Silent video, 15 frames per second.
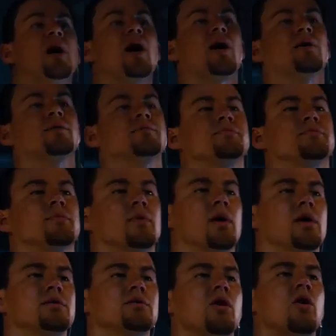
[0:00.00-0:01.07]
Block,
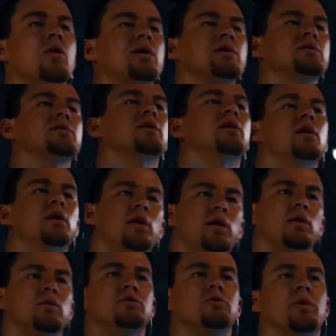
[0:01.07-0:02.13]
as always, sir, do
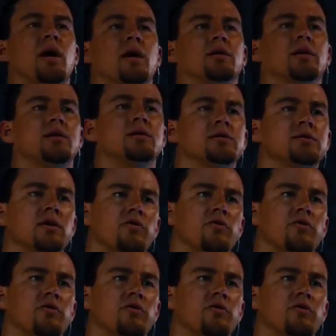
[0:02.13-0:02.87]
you mind leading us